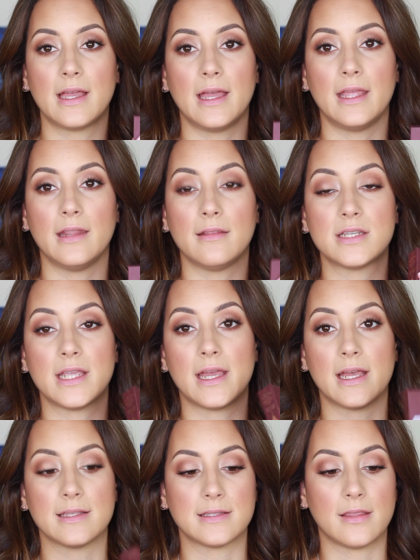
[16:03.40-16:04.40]
and she
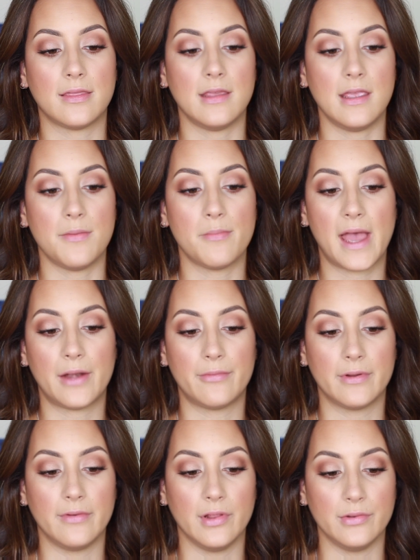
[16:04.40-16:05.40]
has the Matte
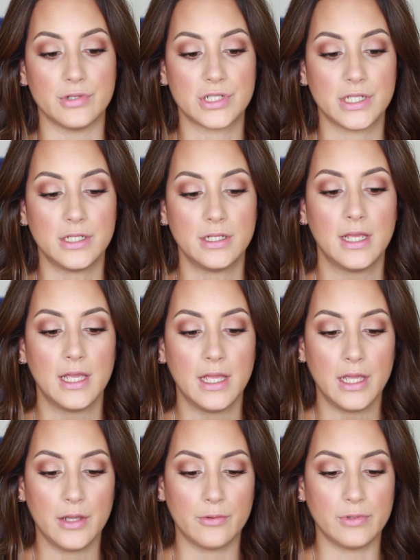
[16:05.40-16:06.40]
Revolution,
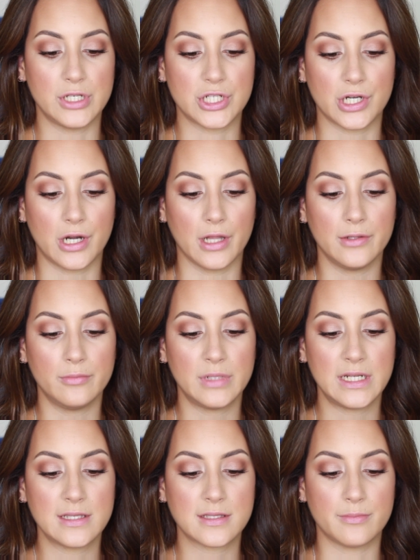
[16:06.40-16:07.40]
which are
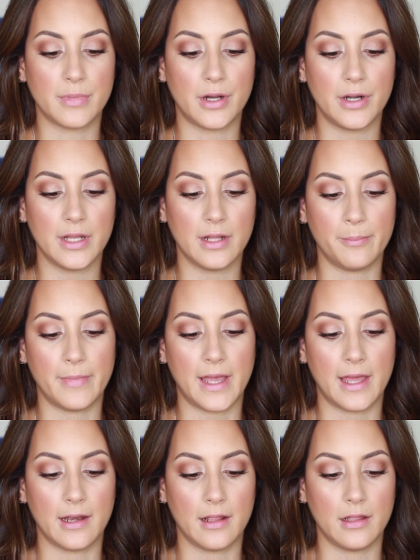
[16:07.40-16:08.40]
luminous, modern,
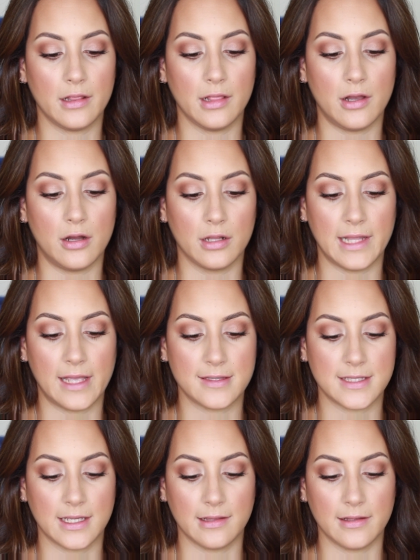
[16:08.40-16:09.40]
matte,
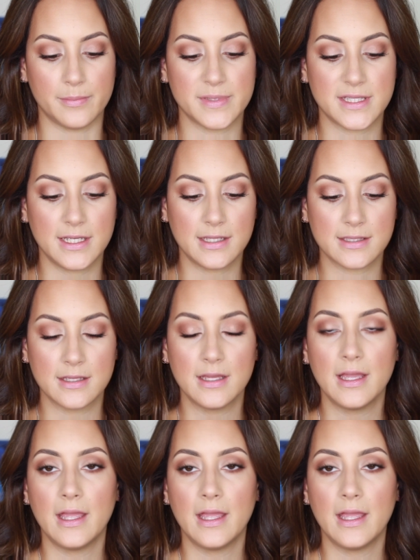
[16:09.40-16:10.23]
long-lasting lipsticks.